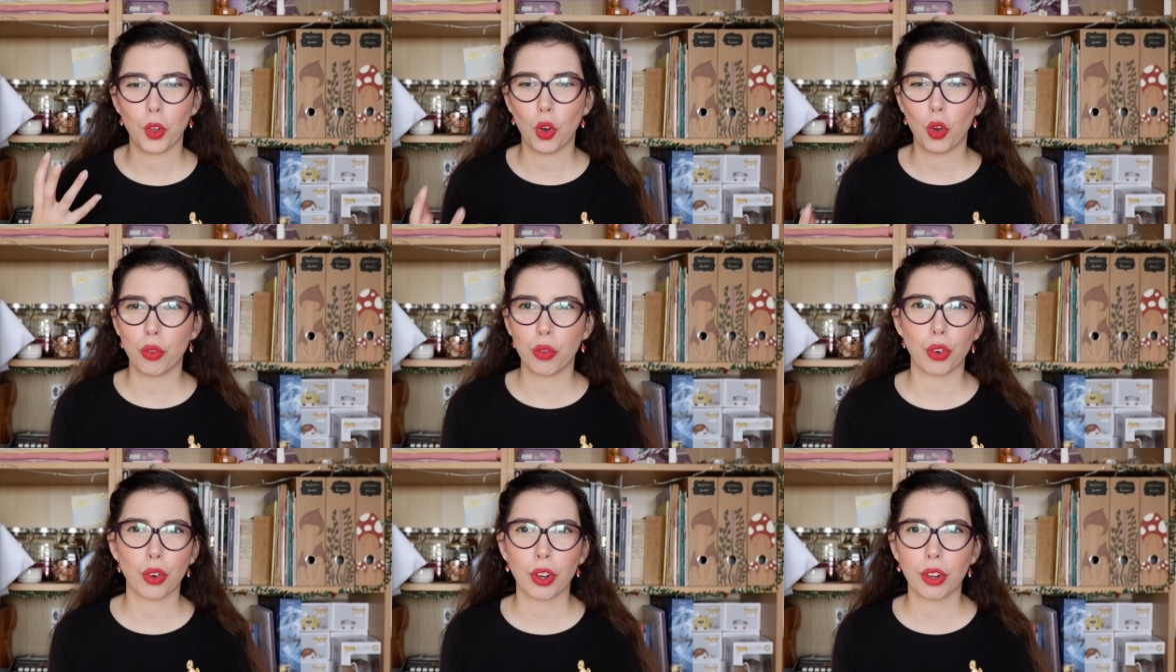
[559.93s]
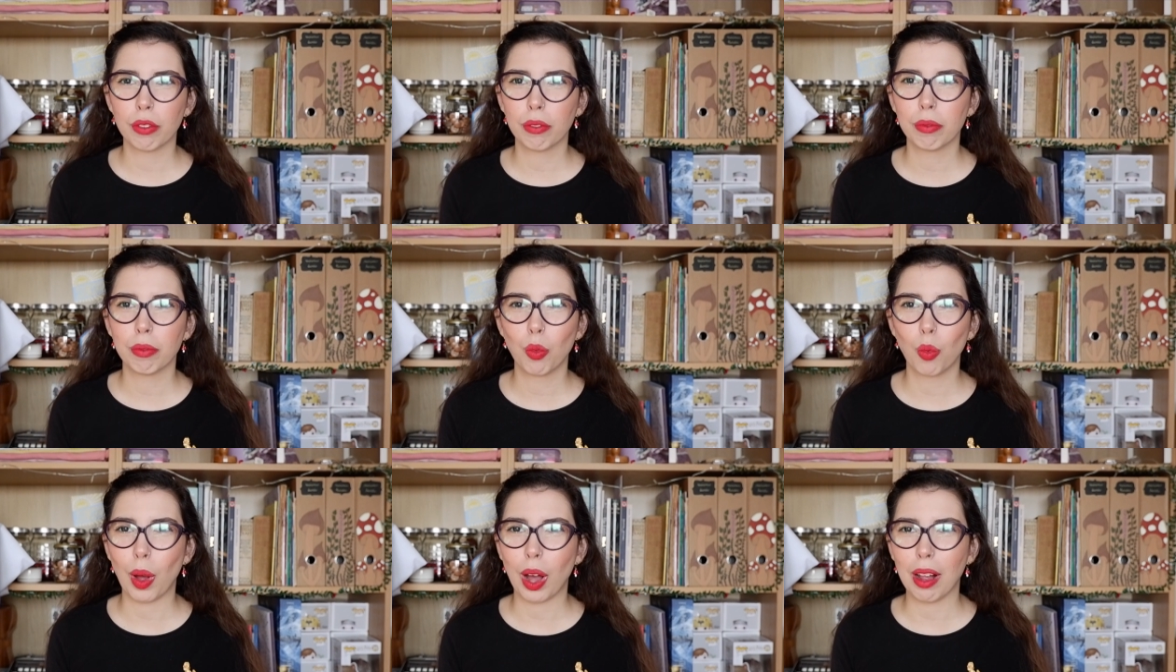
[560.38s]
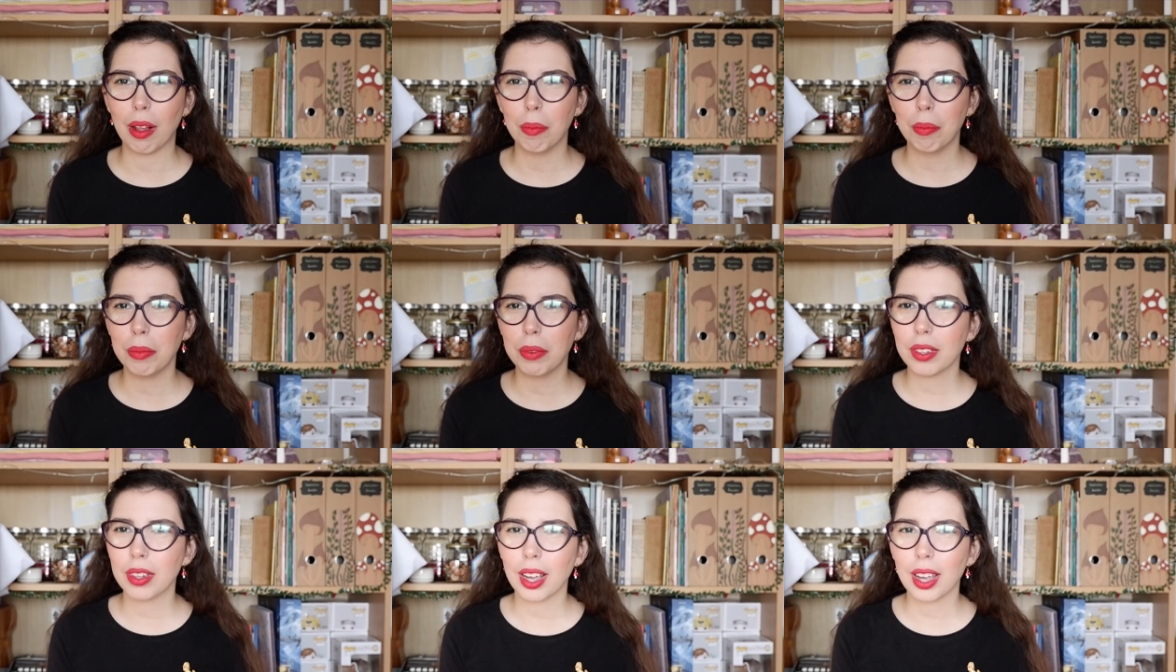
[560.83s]

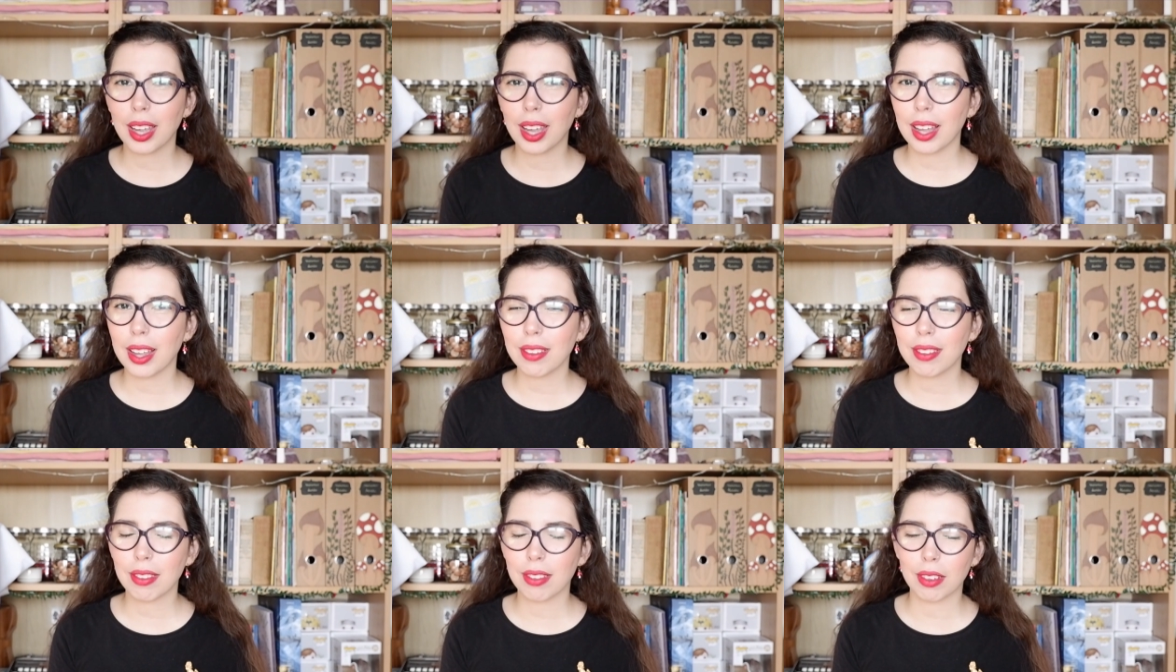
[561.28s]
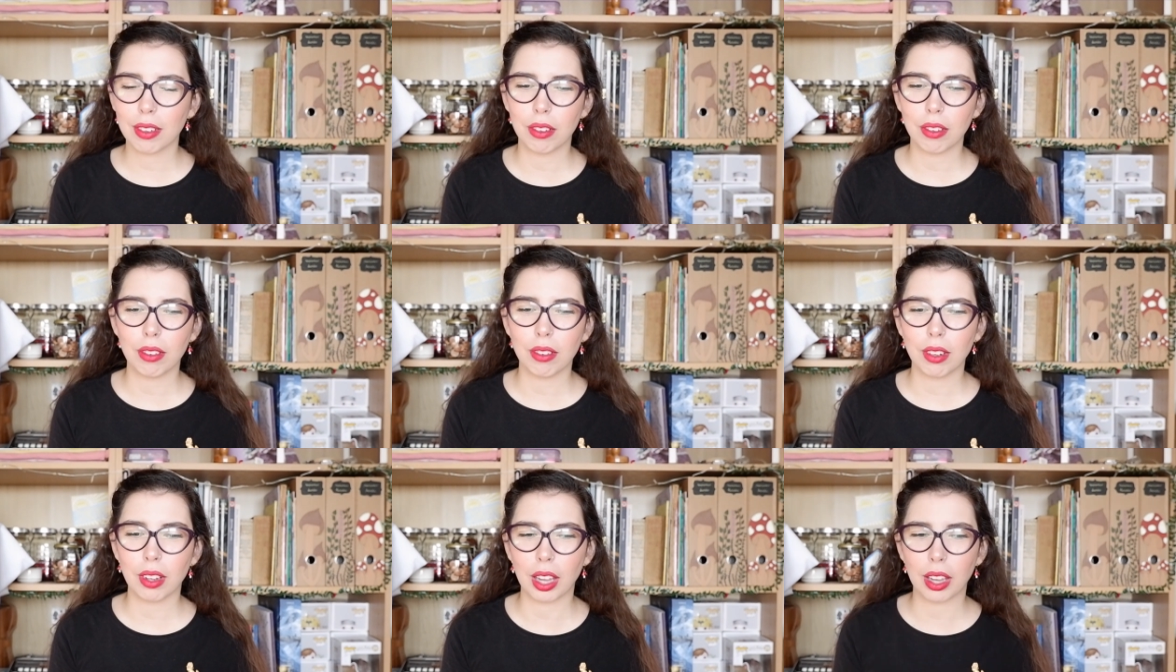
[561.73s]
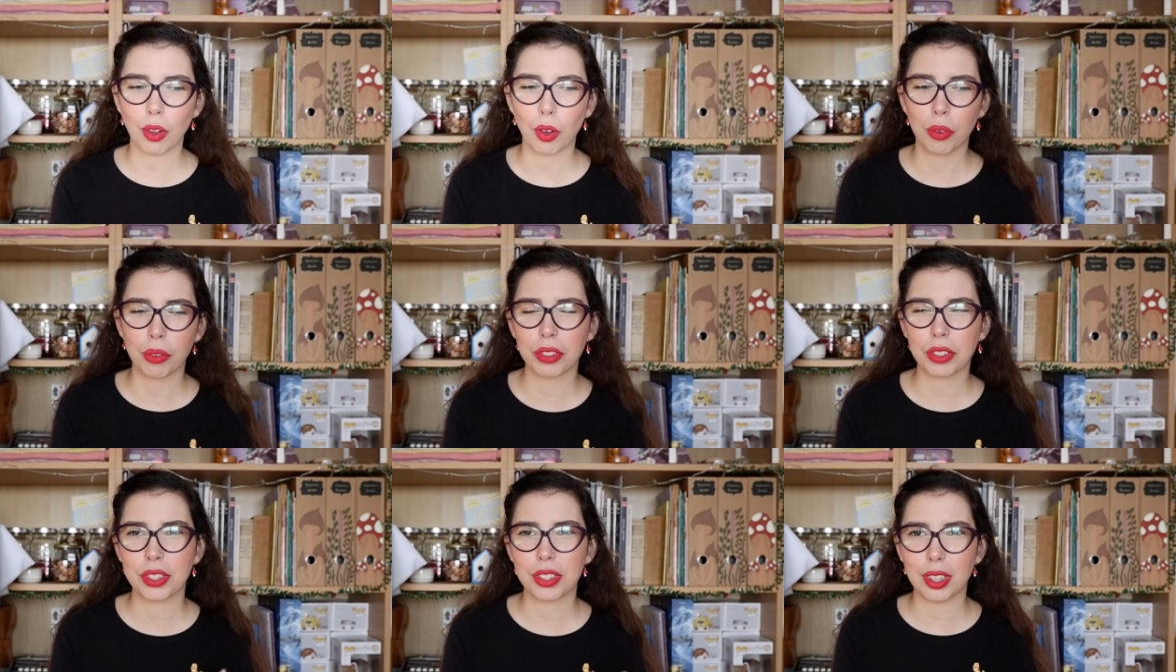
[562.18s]
overwhelmed, I guess, and like
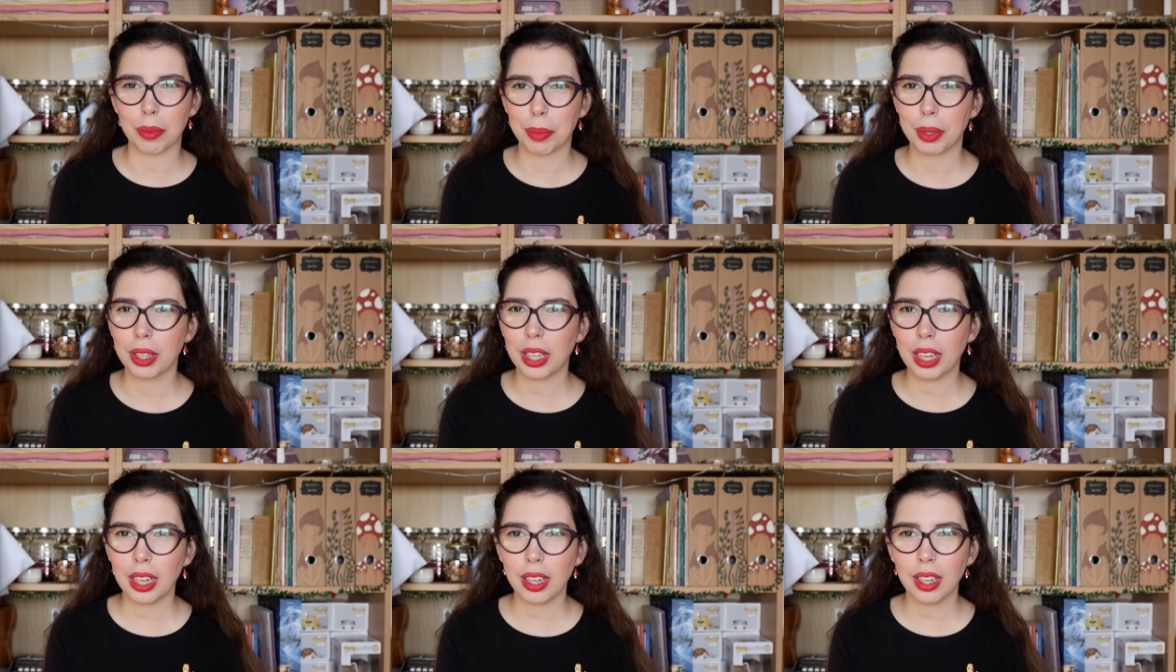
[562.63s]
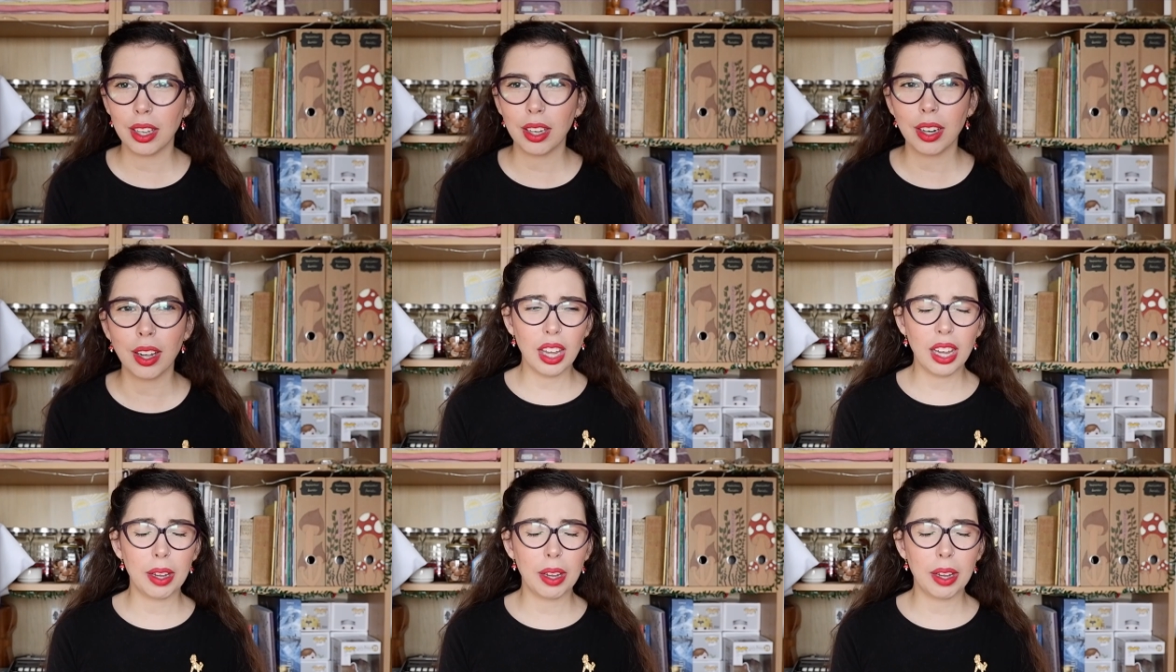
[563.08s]
overstimulated.